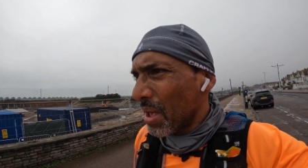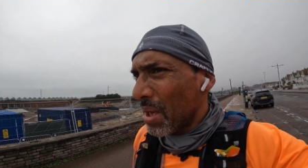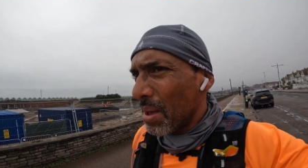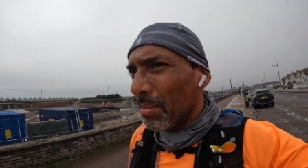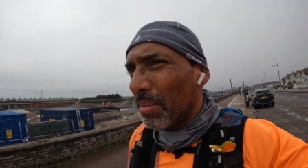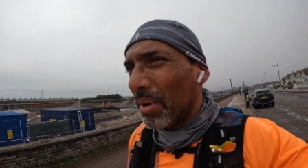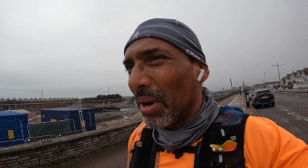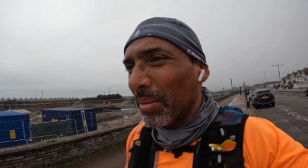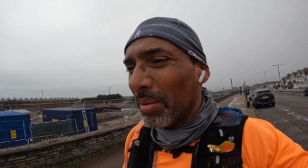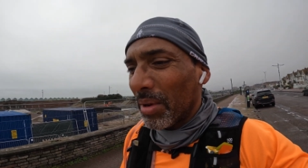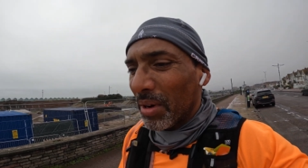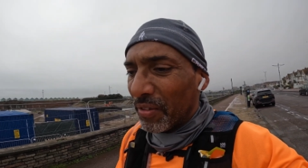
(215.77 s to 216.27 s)

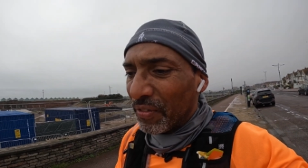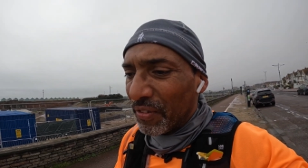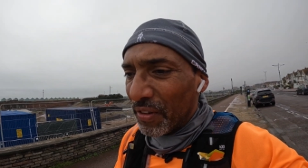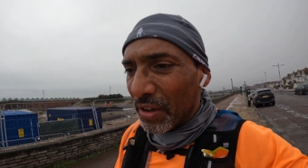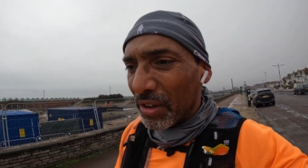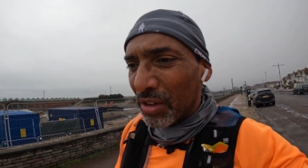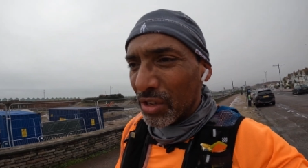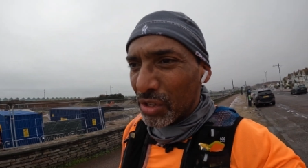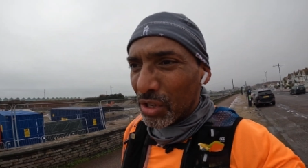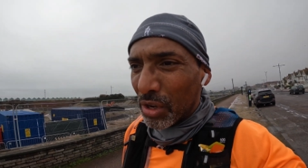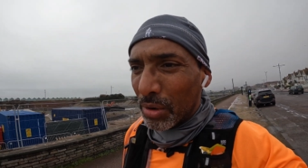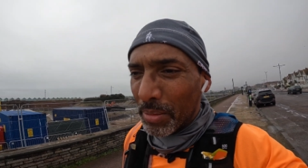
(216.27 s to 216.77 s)
but I'm going to
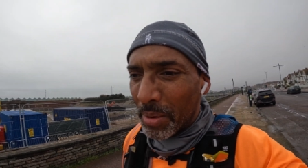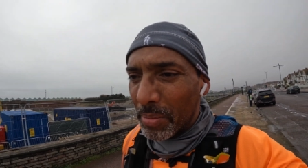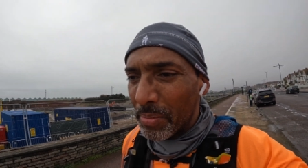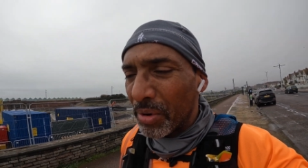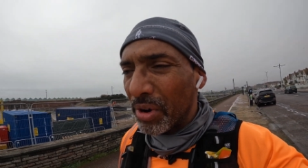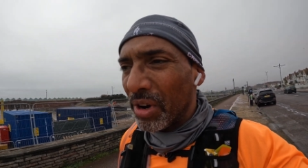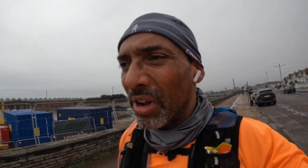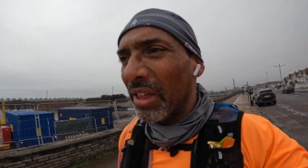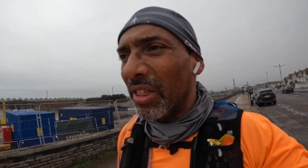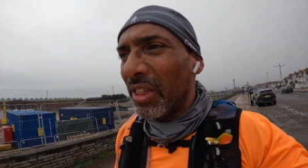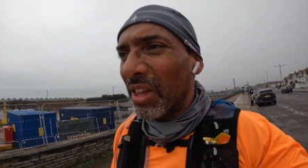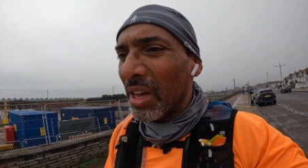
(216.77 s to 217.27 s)
focus on my
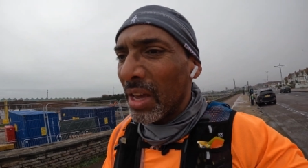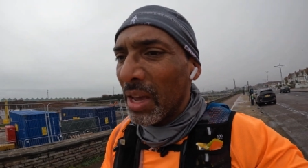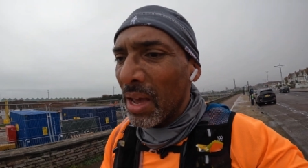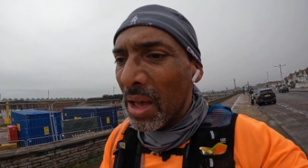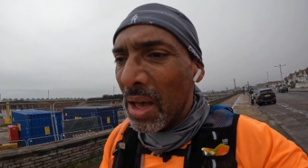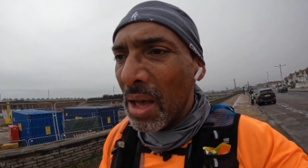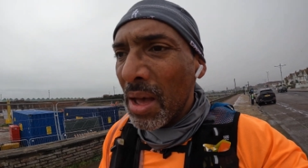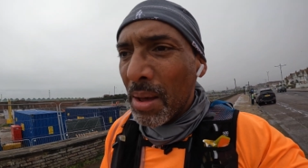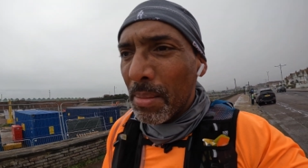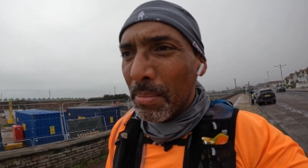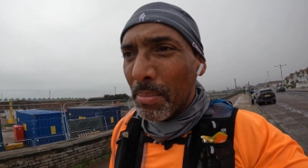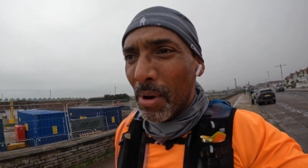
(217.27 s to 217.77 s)
breathing,
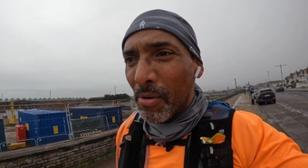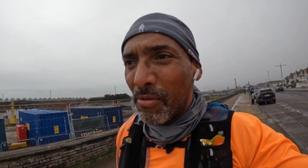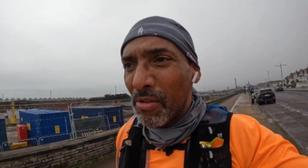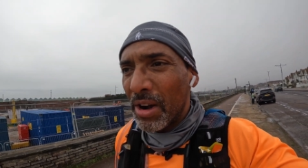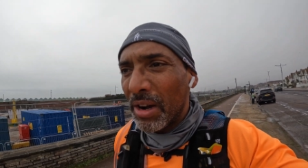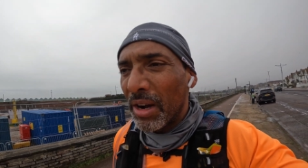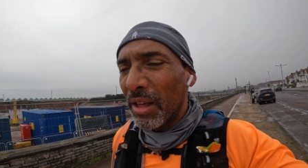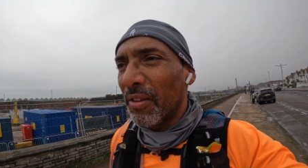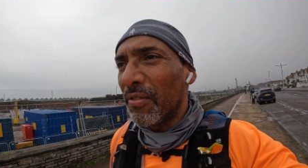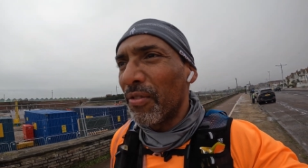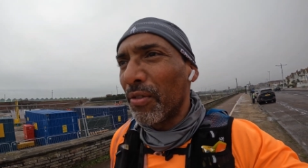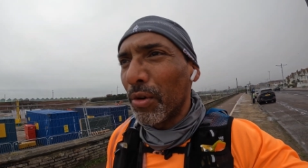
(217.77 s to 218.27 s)
my
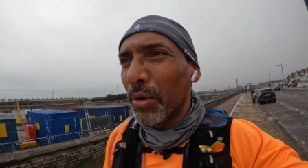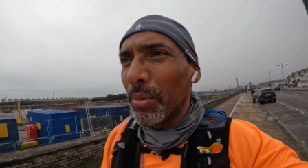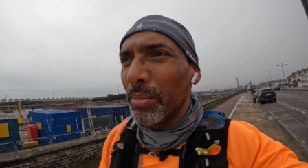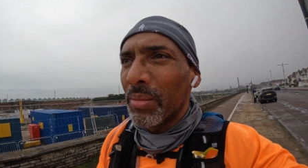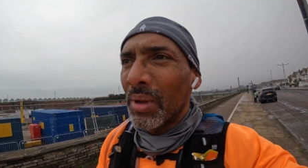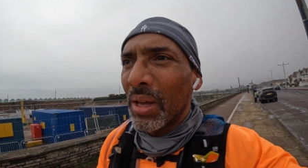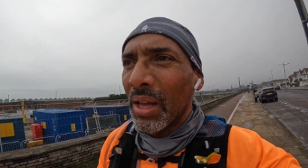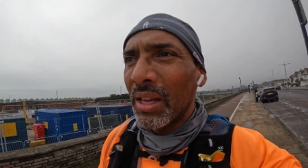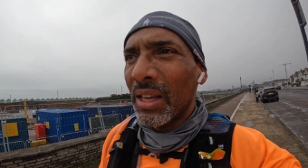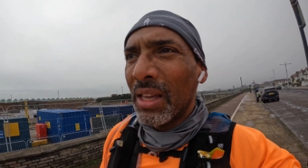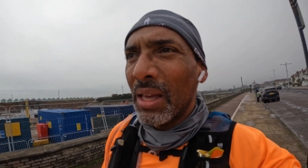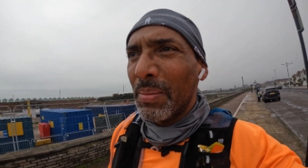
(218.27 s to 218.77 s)
running form,
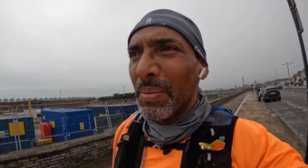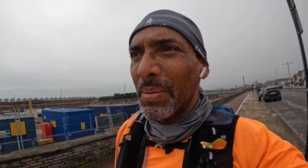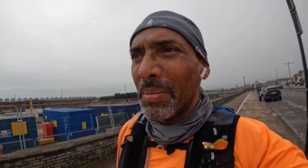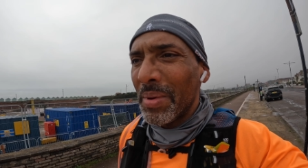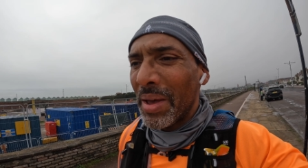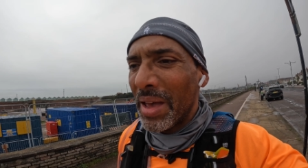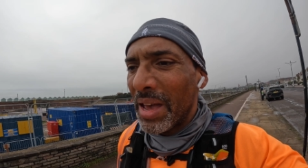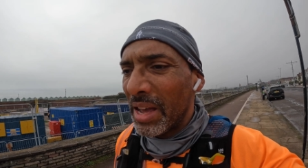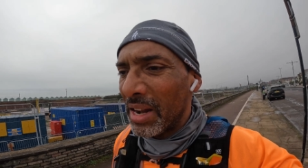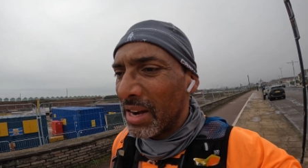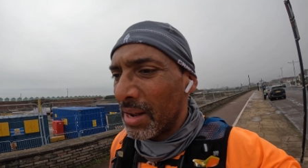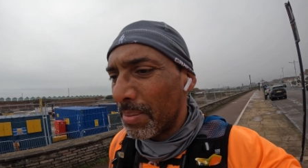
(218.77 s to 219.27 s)
keeping my
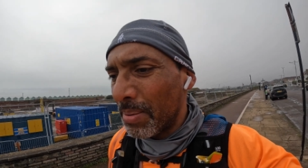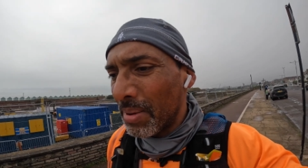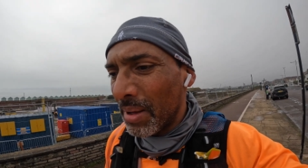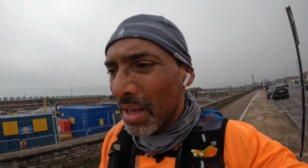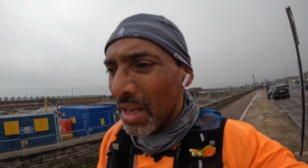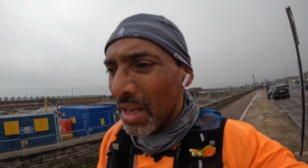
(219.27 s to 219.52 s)
head up,